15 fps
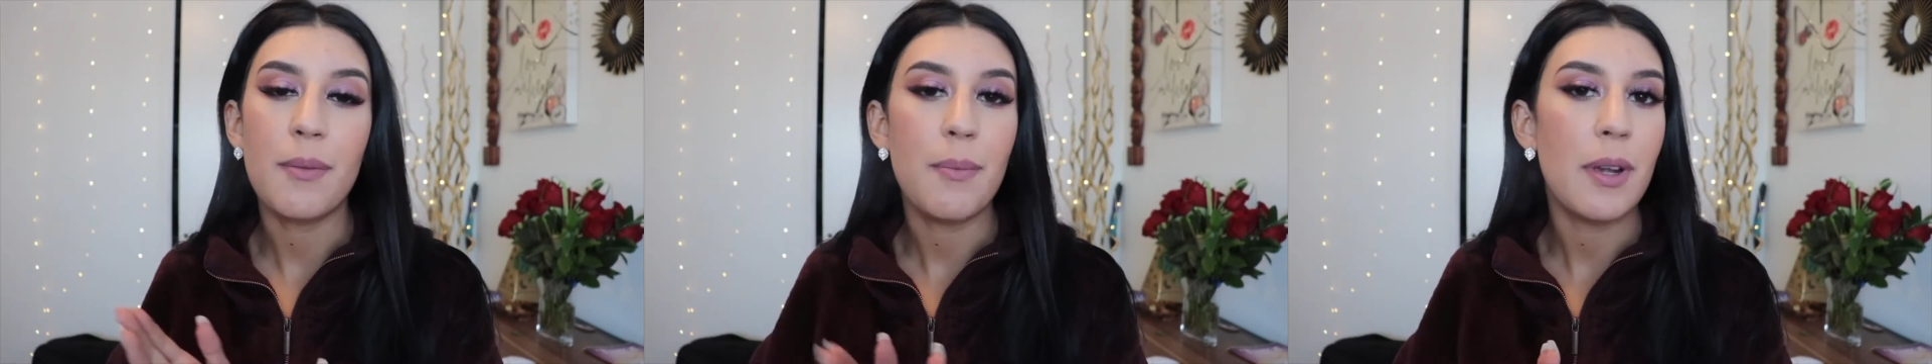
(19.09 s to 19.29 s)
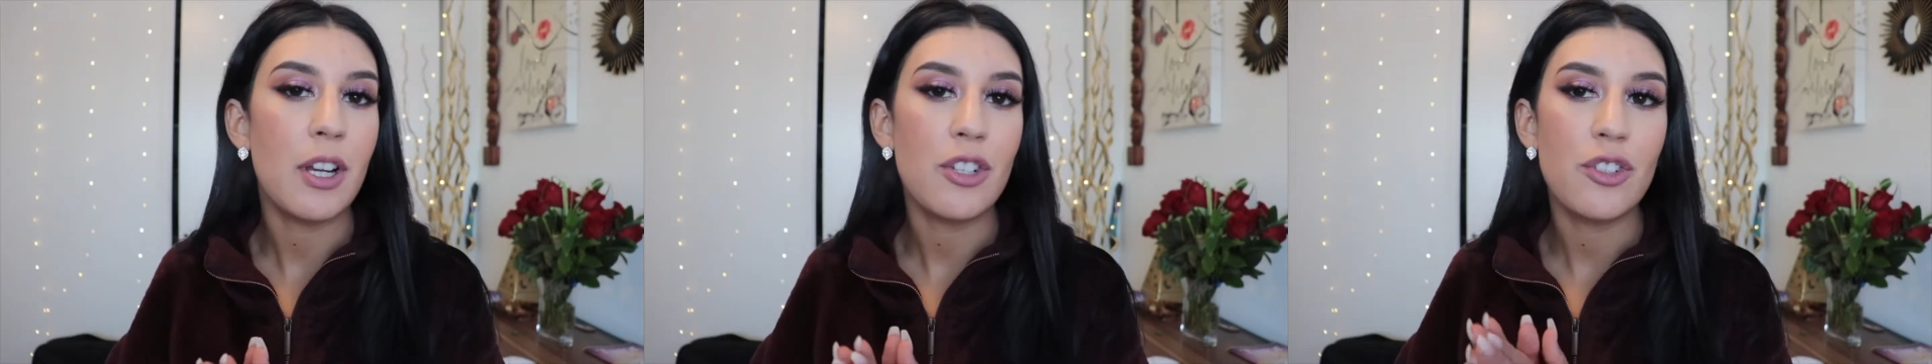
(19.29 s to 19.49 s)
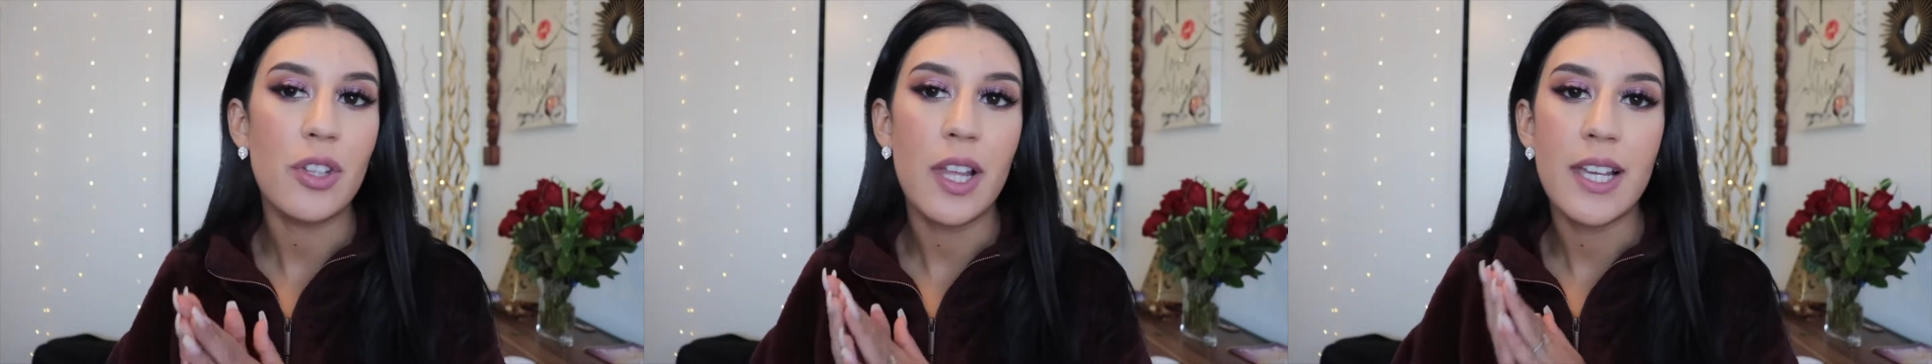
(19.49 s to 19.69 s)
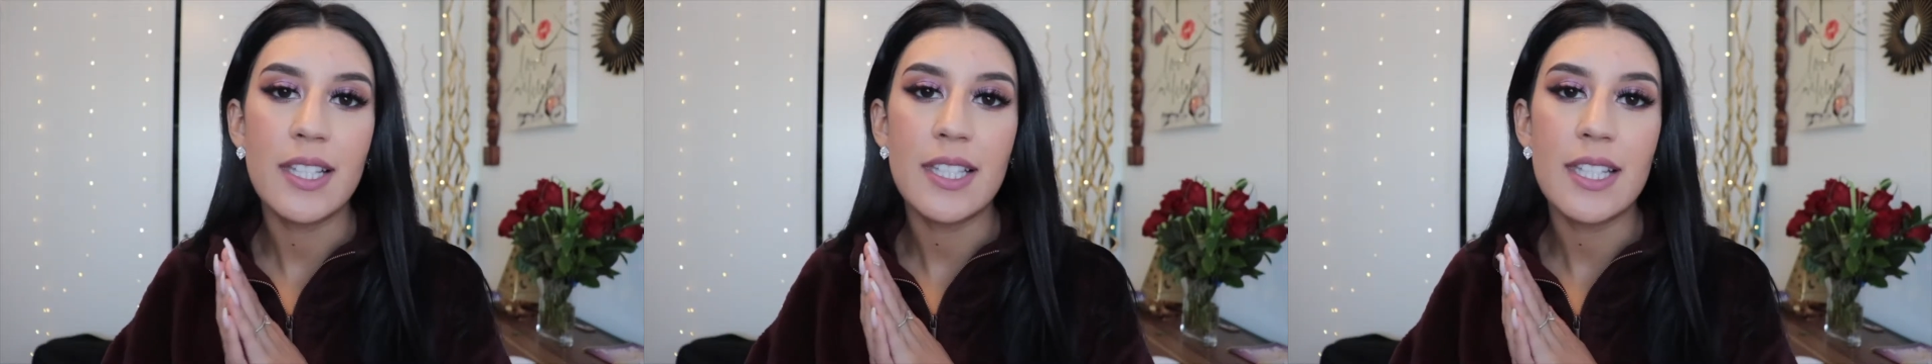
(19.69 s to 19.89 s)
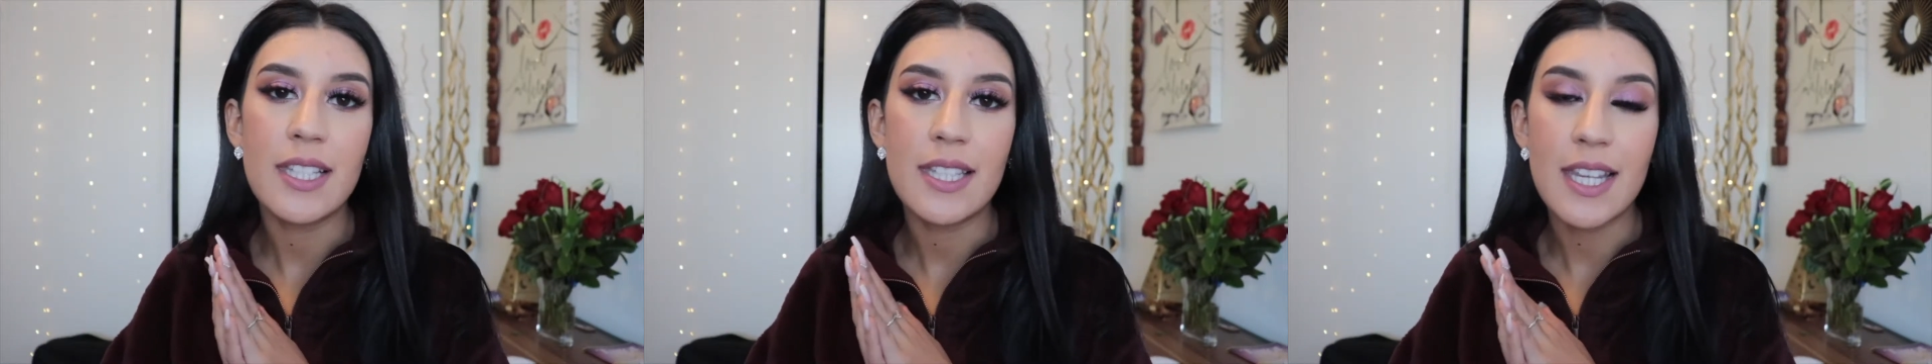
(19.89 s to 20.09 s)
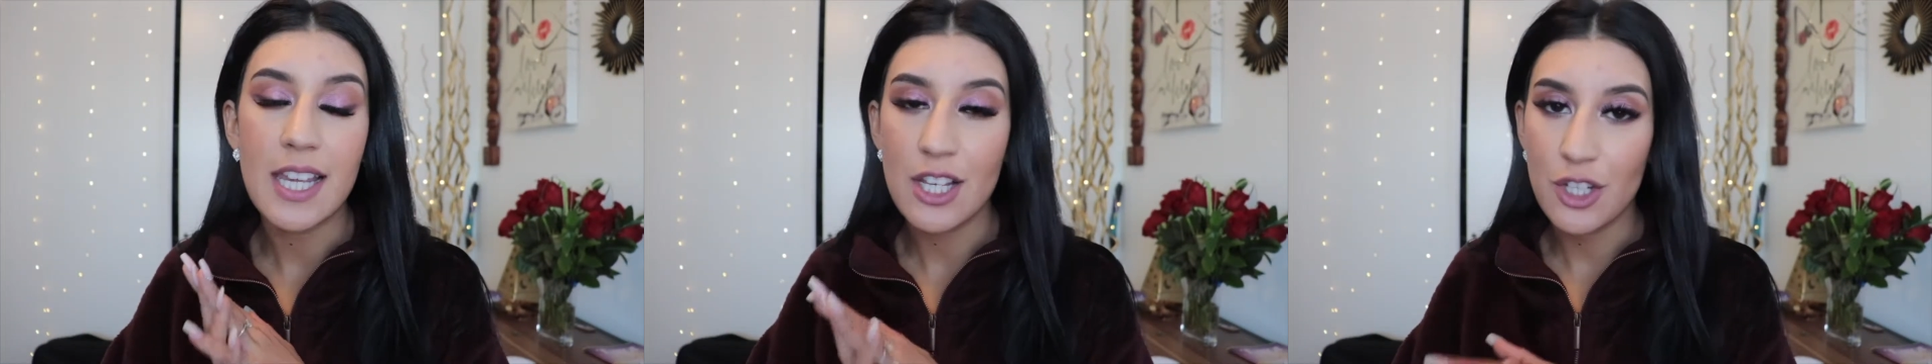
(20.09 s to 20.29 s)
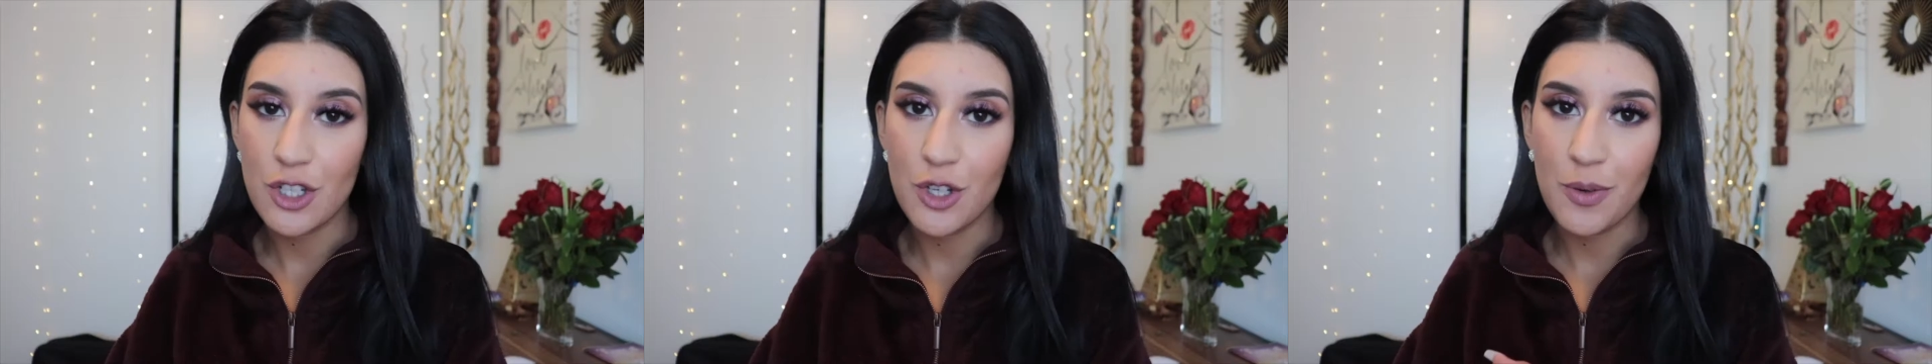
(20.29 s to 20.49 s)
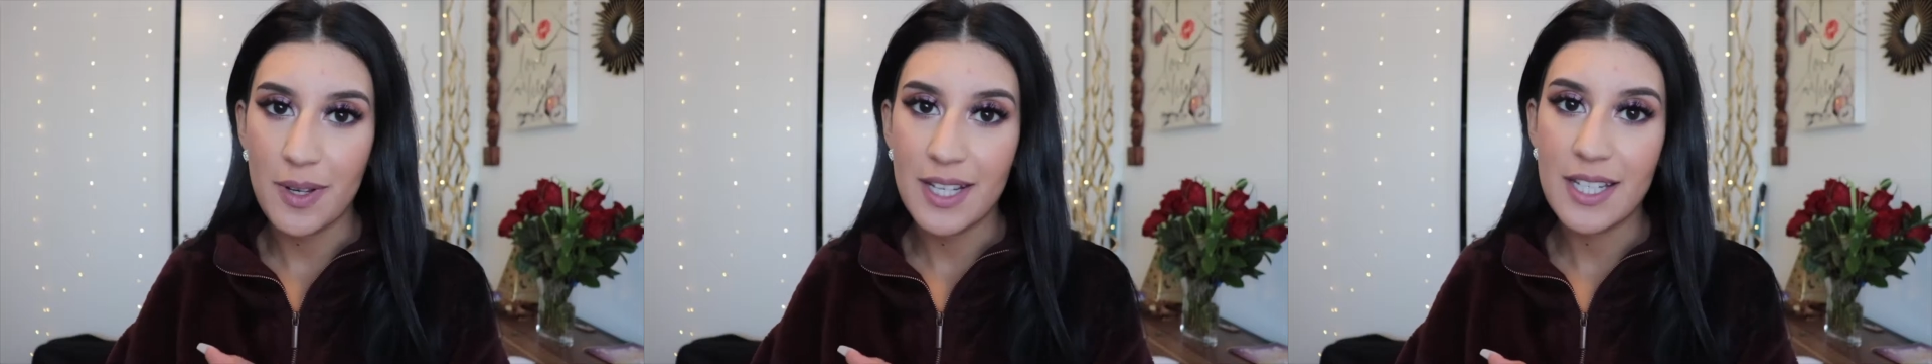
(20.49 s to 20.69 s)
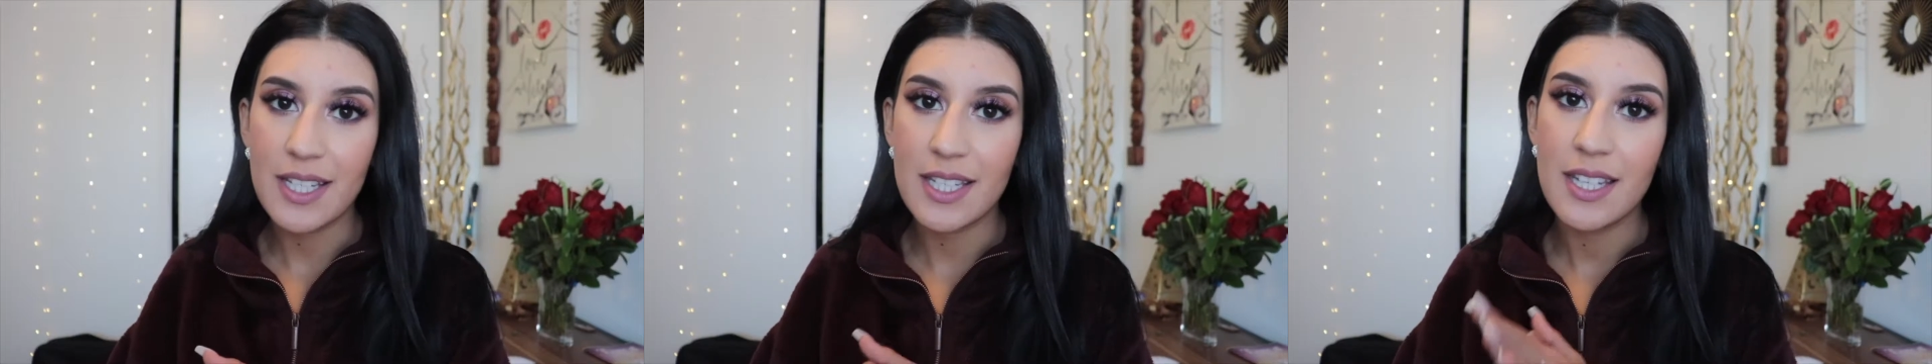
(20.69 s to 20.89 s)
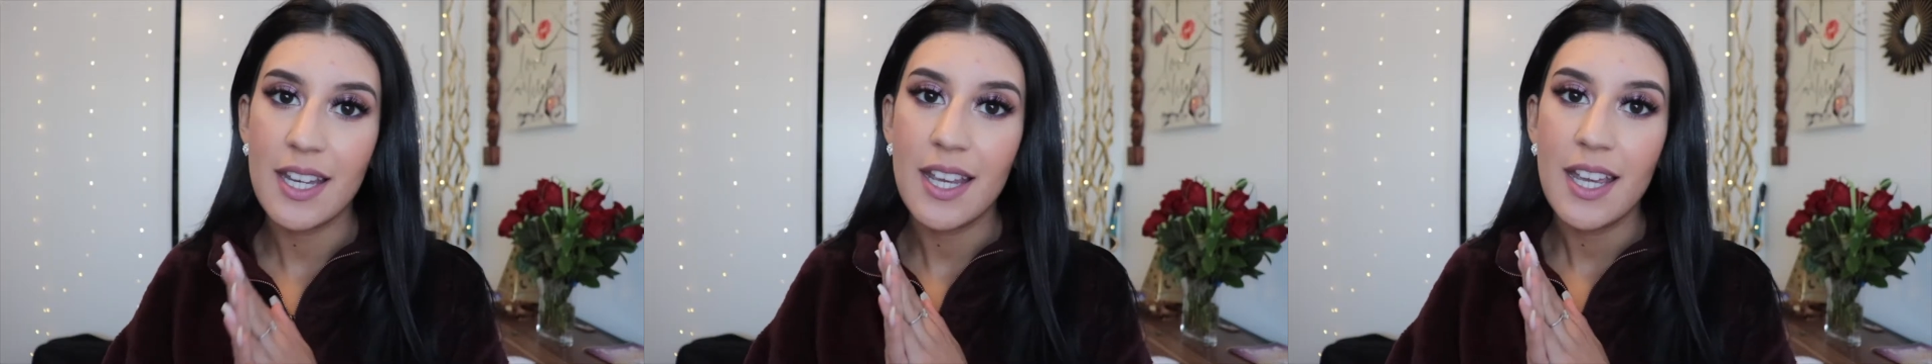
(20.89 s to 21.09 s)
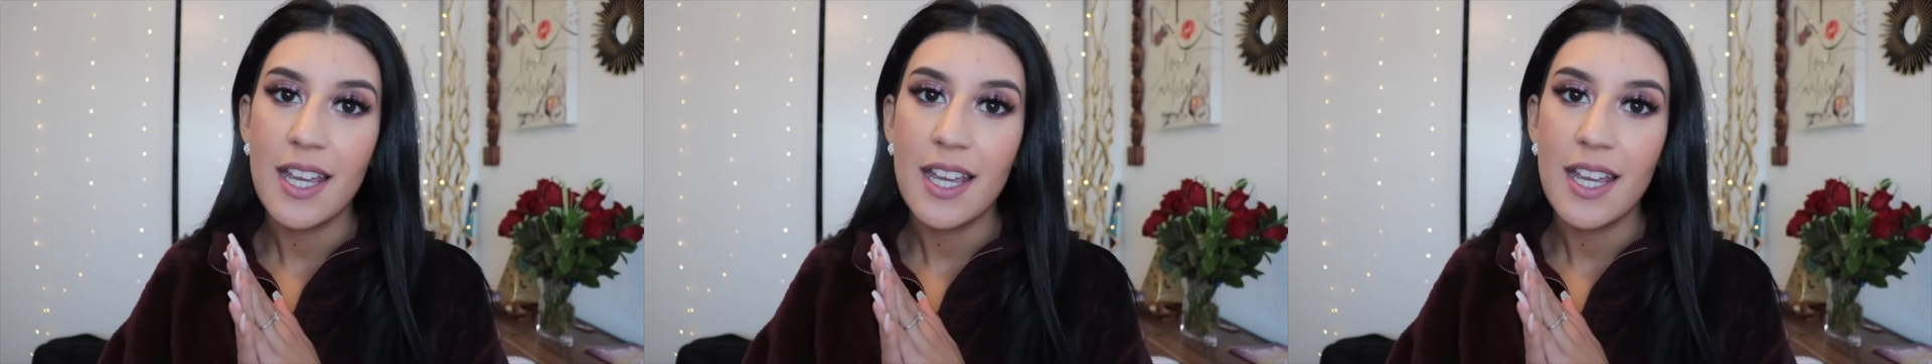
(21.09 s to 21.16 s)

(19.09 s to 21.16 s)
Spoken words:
marriage license and do it